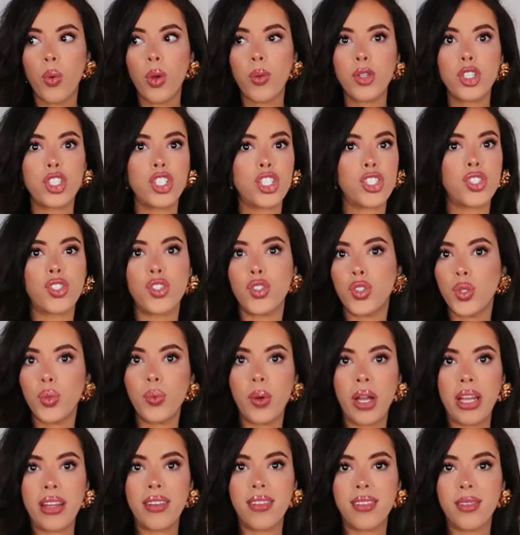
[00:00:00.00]
We would just
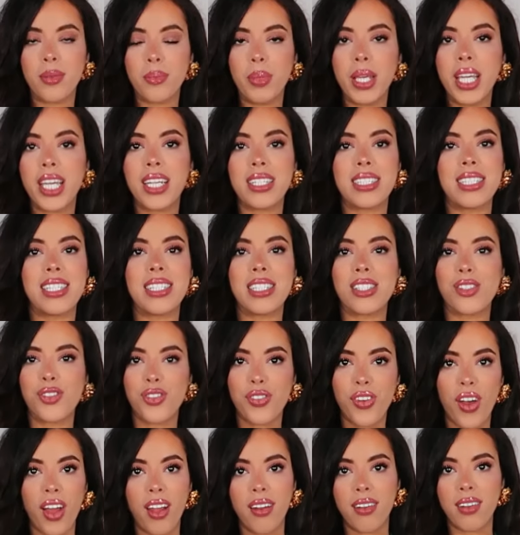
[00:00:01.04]
do it because it's
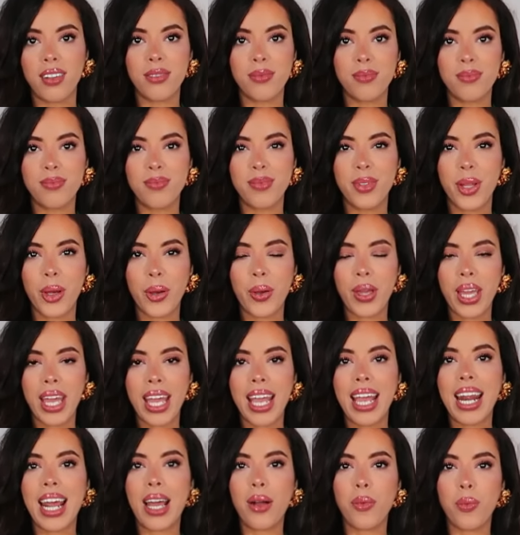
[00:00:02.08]
fun okay
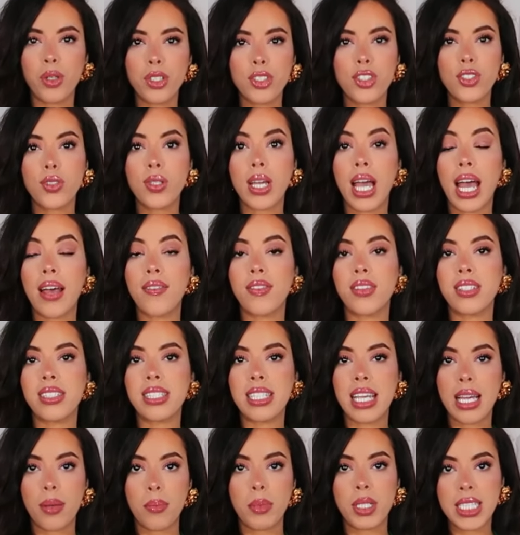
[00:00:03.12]
and i wanted to have the
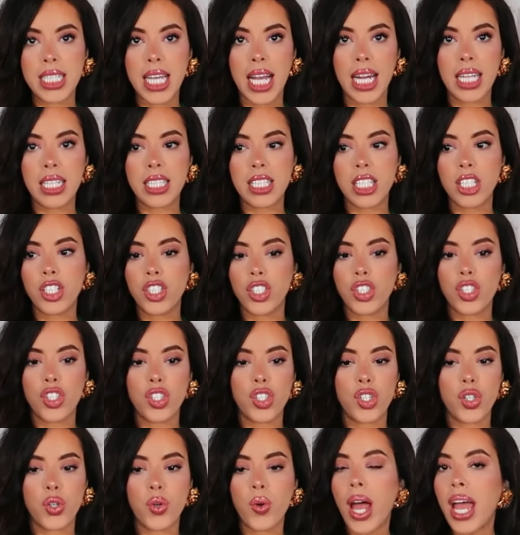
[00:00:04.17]
same mentality
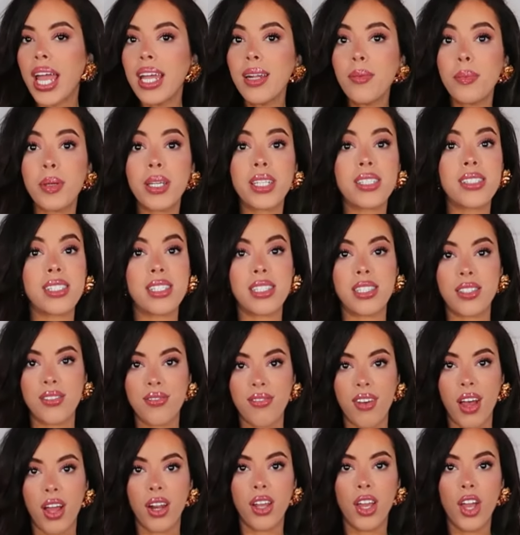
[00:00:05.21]
just try it because it's
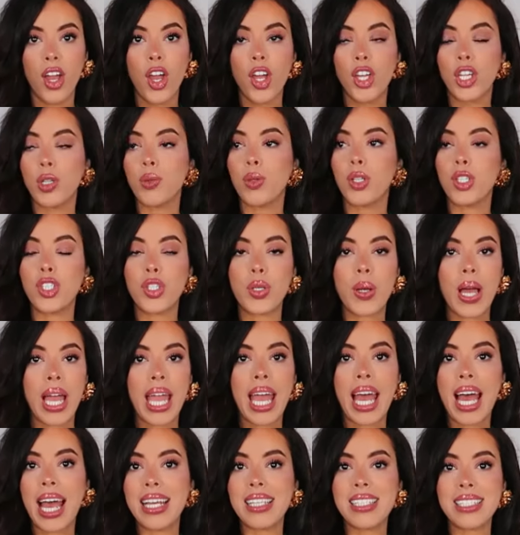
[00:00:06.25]
fun you want to
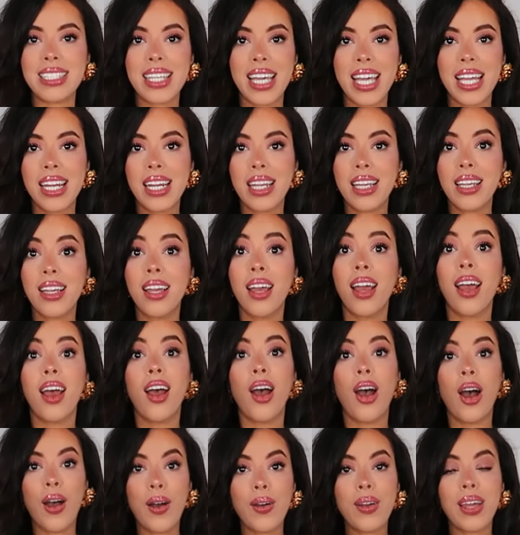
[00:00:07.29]
try ice skating
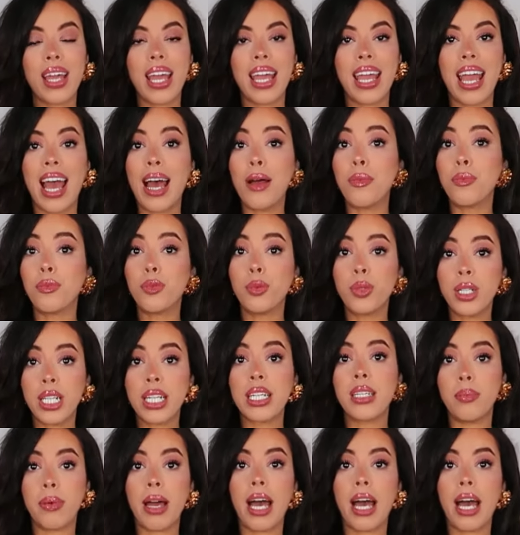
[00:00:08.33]
okay i'm really